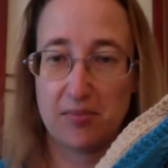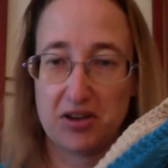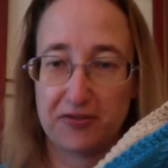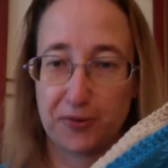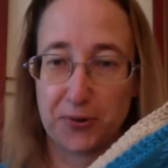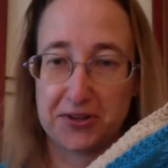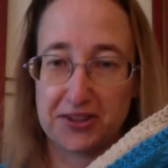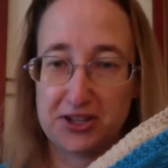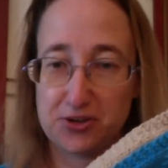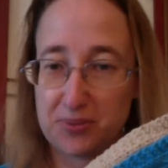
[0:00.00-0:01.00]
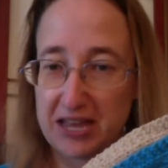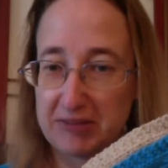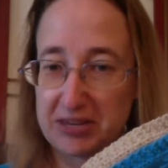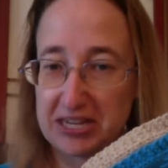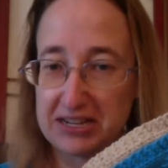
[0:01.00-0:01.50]
for the new
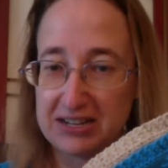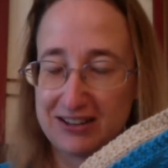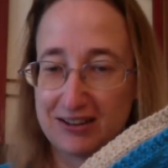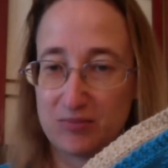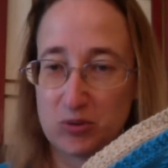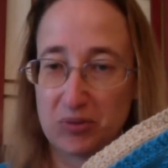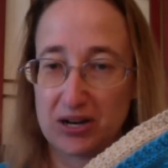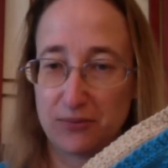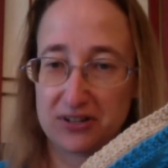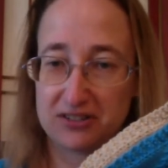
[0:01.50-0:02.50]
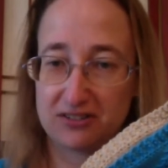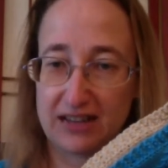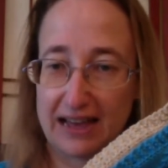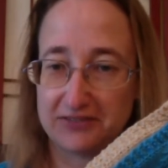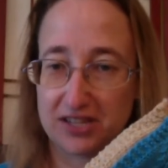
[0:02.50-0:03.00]
baby, but I wanted her to
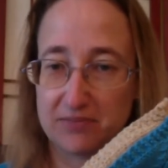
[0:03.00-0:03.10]
have some